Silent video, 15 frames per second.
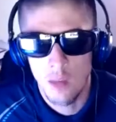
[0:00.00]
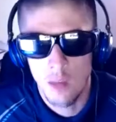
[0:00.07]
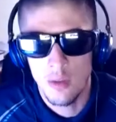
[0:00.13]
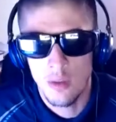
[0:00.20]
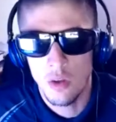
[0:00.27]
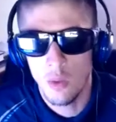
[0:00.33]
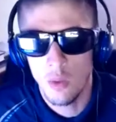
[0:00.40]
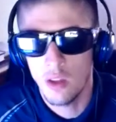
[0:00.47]

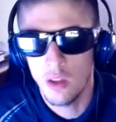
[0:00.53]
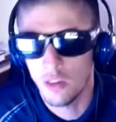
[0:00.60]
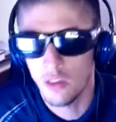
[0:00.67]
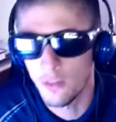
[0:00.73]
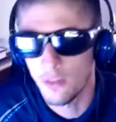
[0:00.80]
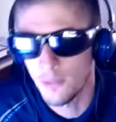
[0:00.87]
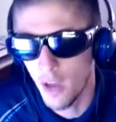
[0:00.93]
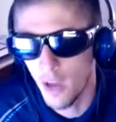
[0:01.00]
better way to
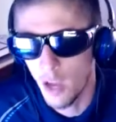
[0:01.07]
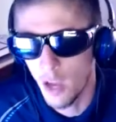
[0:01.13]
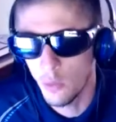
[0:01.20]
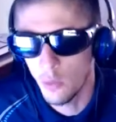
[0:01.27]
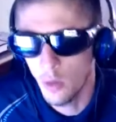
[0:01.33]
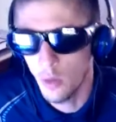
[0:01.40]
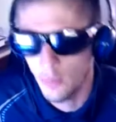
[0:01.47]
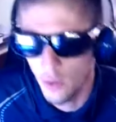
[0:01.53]
define
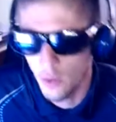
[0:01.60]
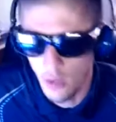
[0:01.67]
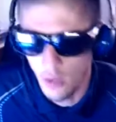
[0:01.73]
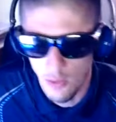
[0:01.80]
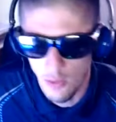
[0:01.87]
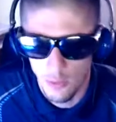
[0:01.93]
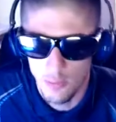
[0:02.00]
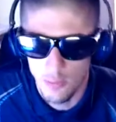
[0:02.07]
what
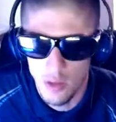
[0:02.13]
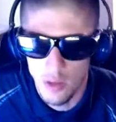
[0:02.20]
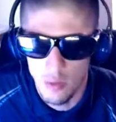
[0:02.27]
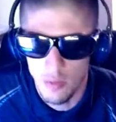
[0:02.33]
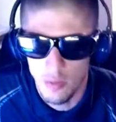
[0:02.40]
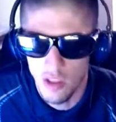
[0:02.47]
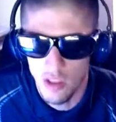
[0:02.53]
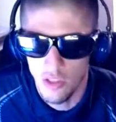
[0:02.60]
pro-life would
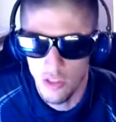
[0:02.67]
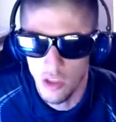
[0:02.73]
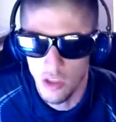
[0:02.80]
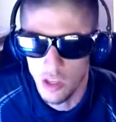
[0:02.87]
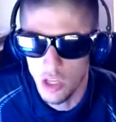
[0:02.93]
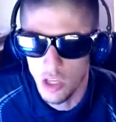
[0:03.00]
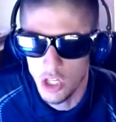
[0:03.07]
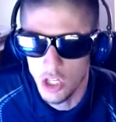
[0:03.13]
be
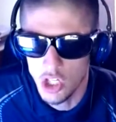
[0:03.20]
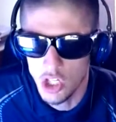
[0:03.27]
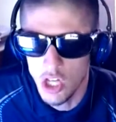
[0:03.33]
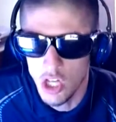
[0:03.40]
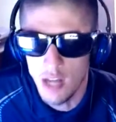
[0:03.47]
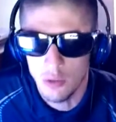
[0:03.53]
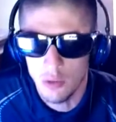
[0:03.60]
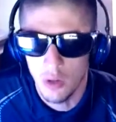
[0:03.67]
the
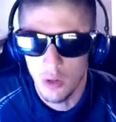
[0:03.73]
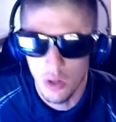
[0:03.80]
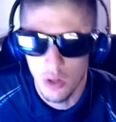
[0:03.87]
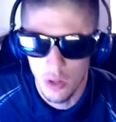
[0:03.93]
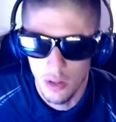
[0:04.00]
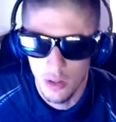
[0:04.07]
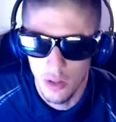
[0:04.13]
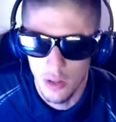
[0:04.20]

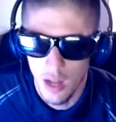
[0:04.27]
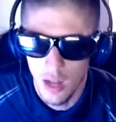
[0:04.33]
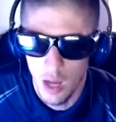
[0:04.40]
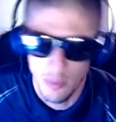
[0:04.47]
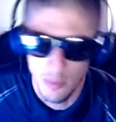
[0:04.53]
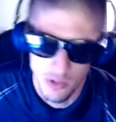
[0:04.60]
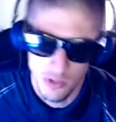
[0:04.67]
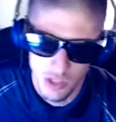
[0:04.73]
general
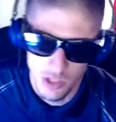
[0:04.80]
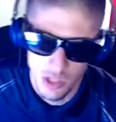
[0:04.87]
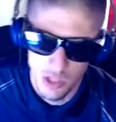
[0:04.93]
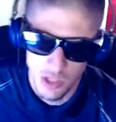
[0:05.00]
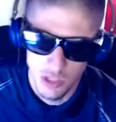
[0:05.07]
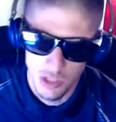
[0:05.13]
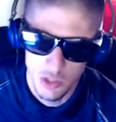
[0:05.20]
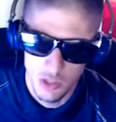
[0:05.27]

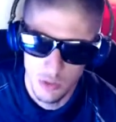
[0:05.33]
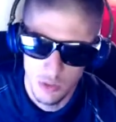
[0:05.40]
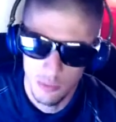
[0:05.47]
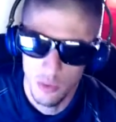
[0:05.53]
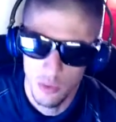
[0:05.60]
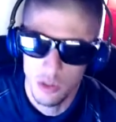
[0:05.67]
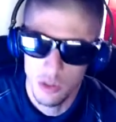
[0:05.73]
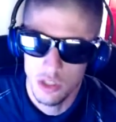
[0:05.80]
opposition to
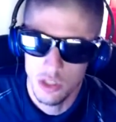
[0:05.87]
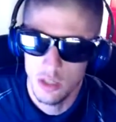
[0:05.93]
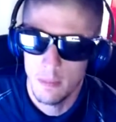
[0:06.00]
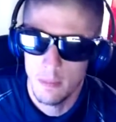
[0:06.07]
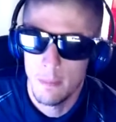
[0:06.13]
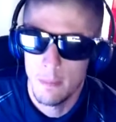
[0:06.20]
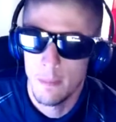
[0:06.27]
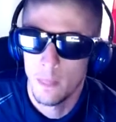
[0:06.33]
abortion.
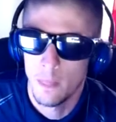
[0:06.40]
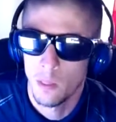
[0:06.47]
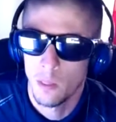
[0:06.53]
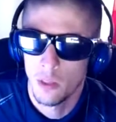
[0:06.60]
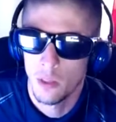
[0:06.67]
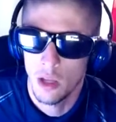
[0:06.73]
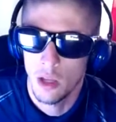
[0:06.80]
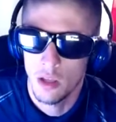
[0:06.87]
Like,